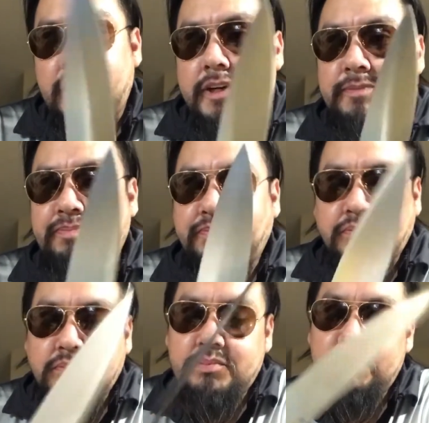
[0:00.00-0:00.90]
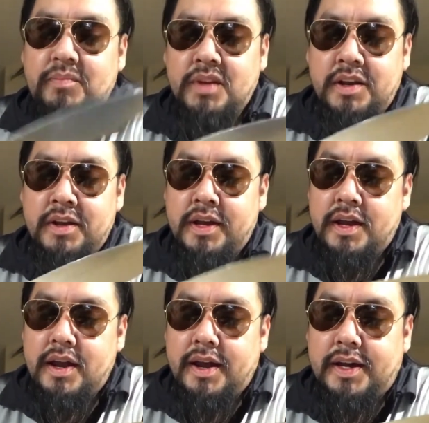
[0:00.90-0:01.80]
right?
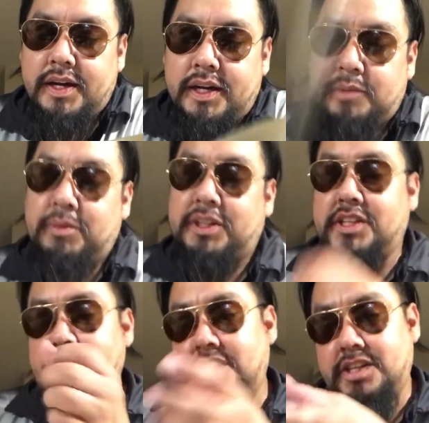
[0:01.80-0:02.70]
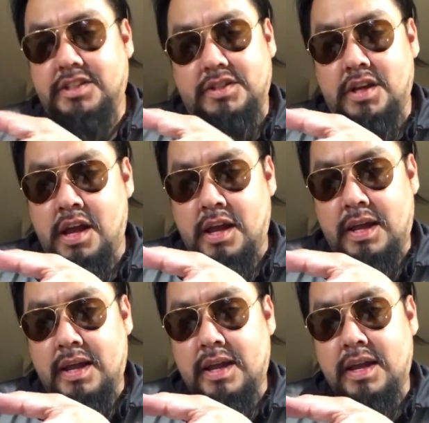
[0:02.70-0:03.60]
But this thing is
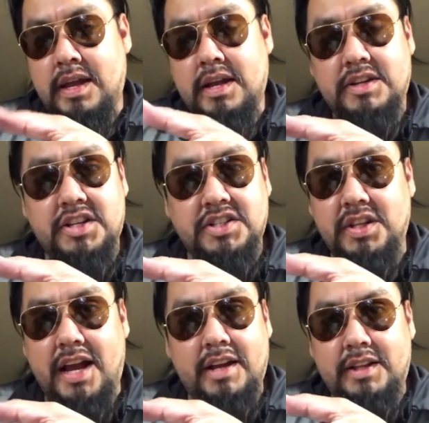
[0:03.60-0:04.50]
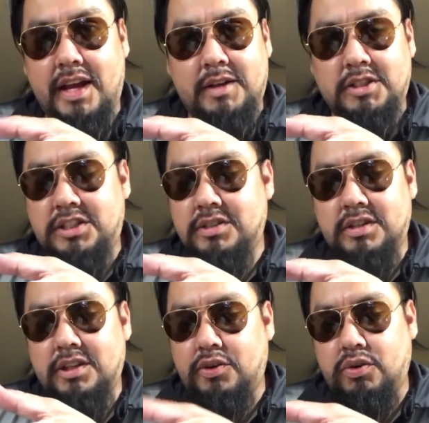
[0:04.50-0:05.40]
just in that
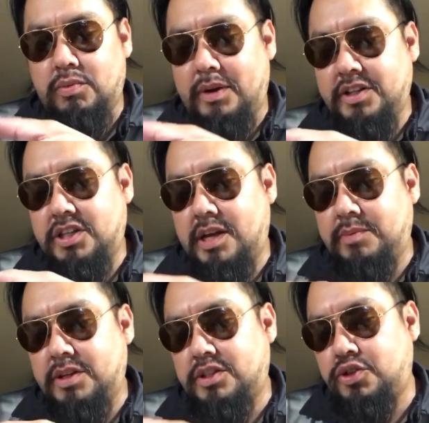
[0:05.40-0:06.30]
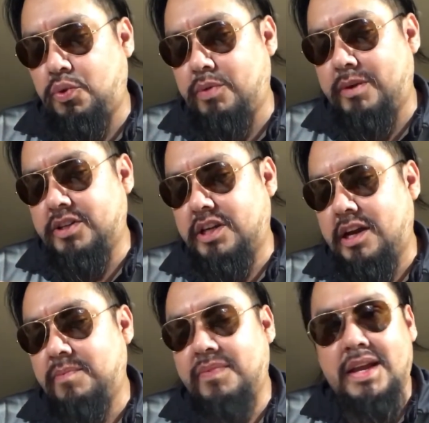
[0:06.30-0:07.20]
little amount of time, that short amount of
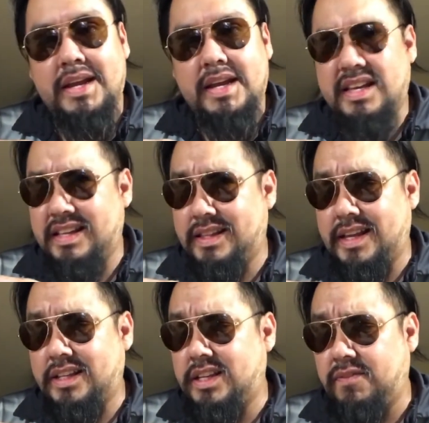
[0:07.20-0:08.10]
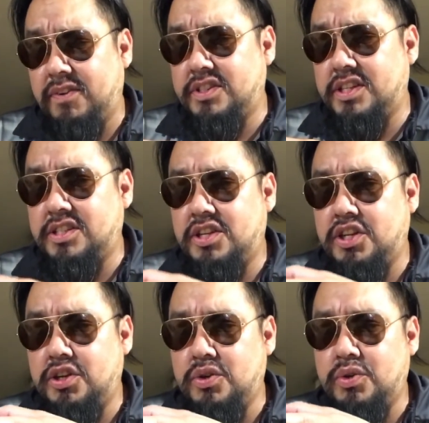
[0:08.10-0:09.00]
time, the difference is
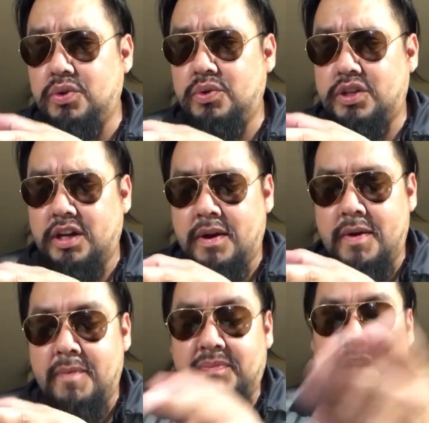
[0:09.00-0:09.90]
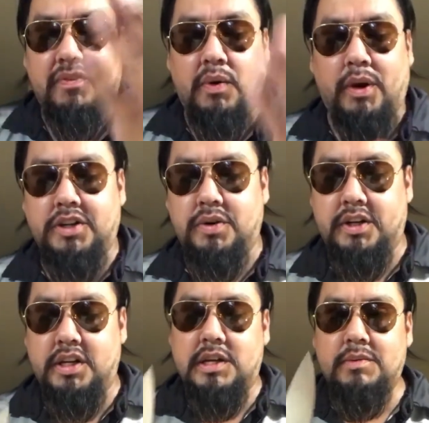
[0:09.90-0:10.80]
huge. If I wanted to, I
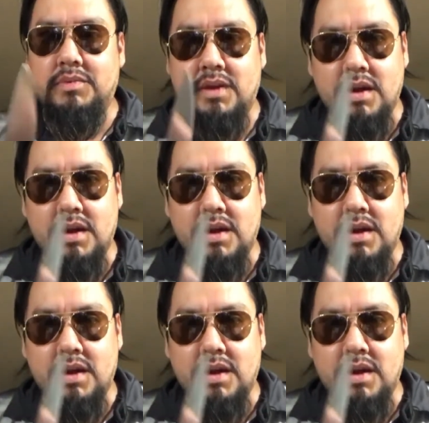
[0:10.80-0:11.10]
could keep.